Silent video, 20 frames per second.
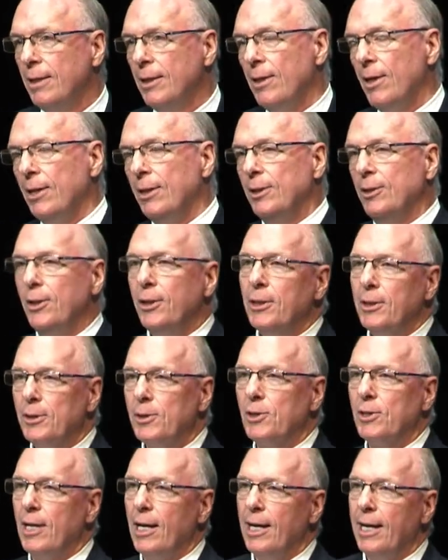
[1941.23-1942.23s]
On the nuclear
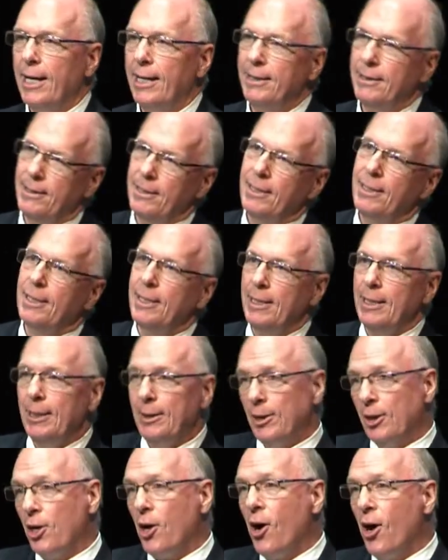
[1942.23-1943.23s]
side,
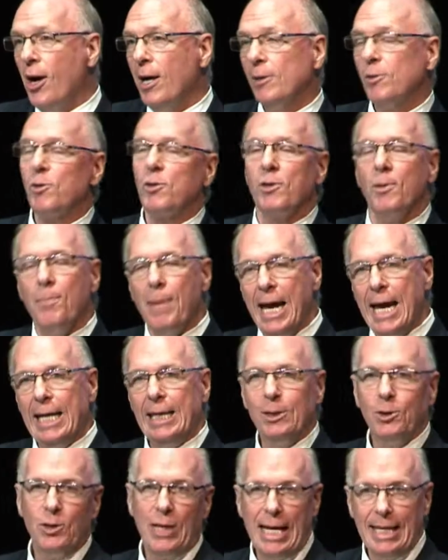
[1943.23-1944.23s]
the cost to
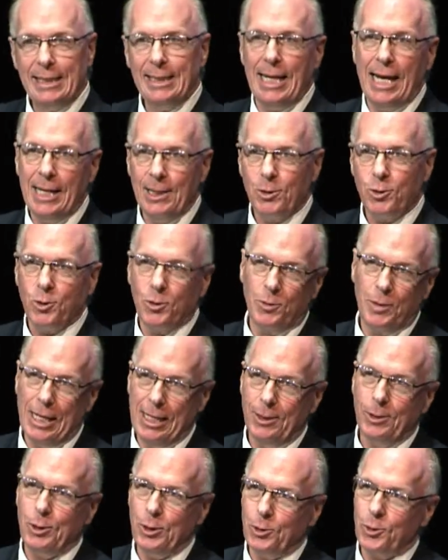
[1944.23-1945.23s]
manage that dense
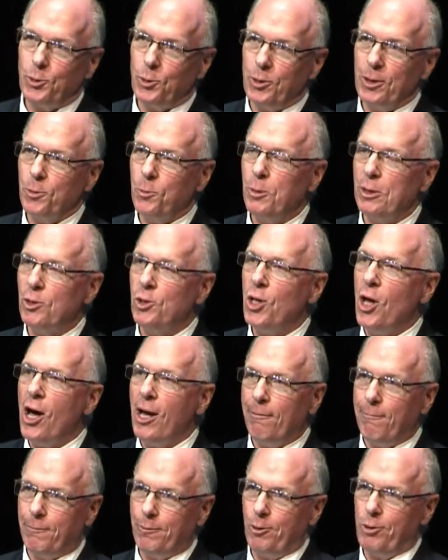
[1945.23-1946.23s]
energy source was
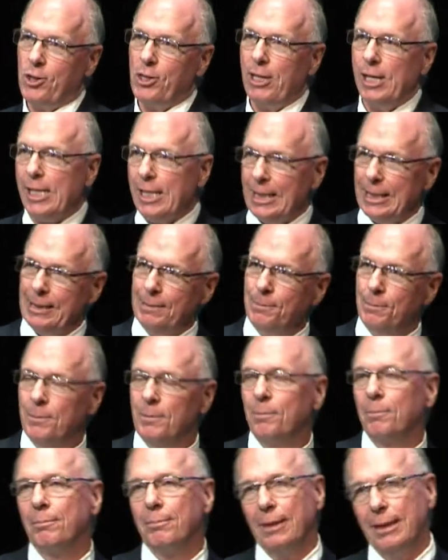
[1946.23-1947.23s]
not foreseen,
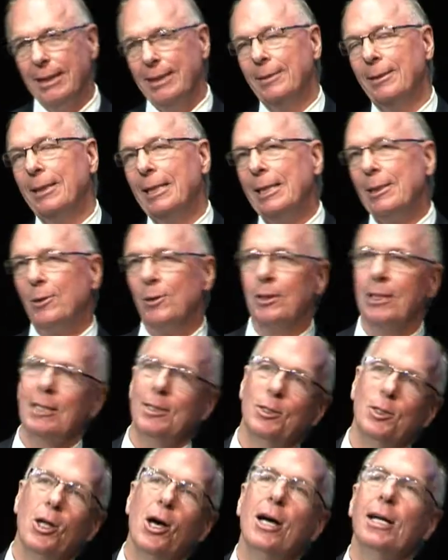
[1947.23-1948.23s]
at least does
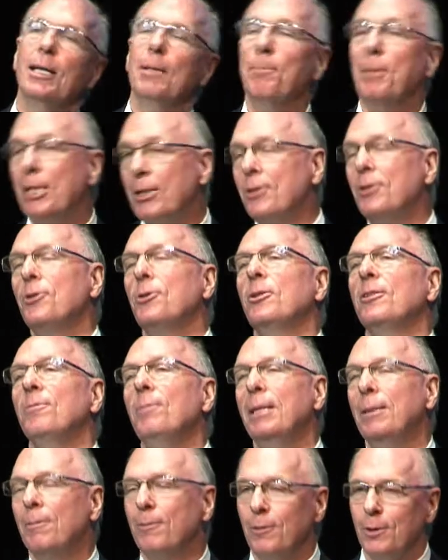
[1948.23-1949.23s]
not appear to have
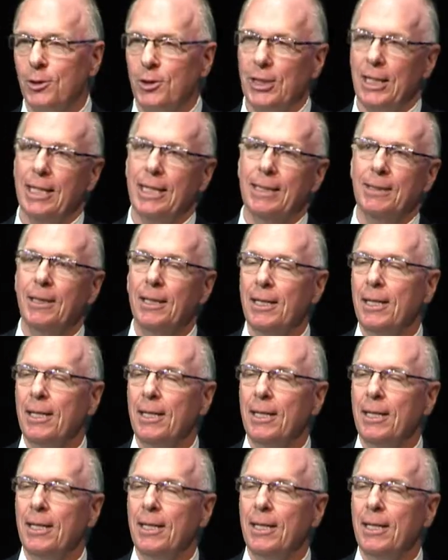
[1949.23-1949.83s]
been foreseen,